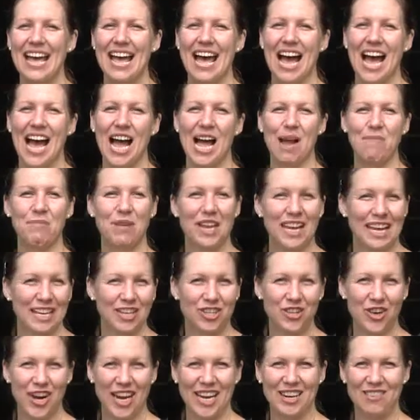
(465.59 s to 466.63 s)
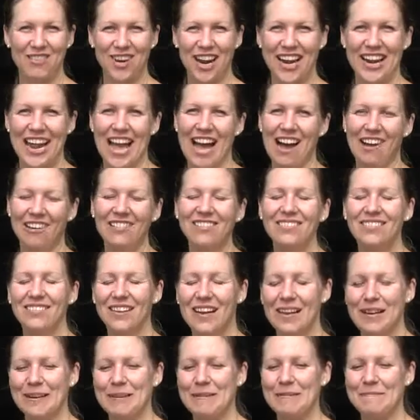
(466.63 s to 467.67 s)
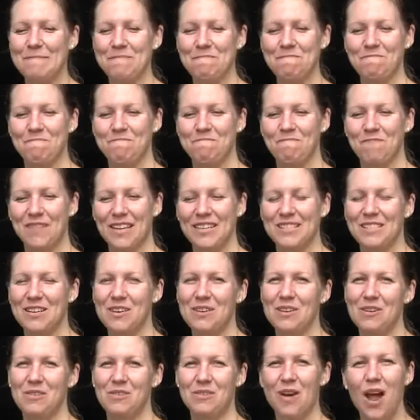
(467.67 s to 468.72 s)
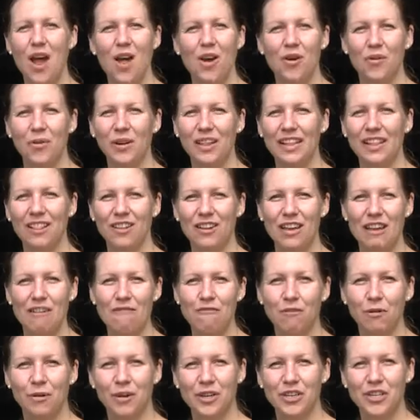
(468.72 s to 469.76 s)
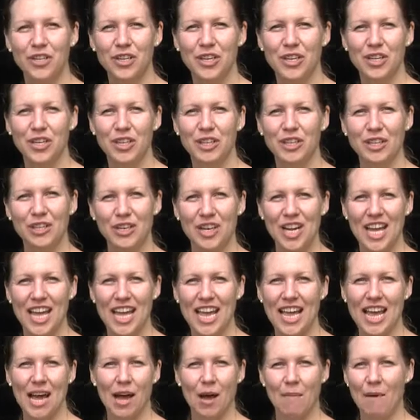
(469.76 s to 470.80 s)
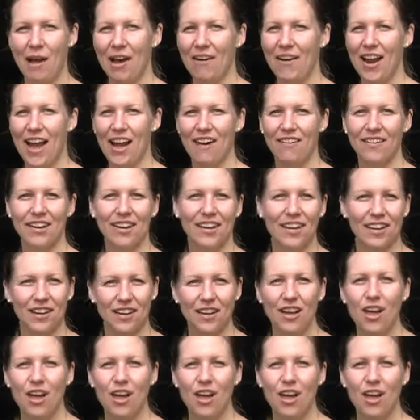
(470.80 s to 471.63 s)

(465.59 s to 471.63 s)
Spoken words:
I'm getting trained right now. So really looking forward to learning about how to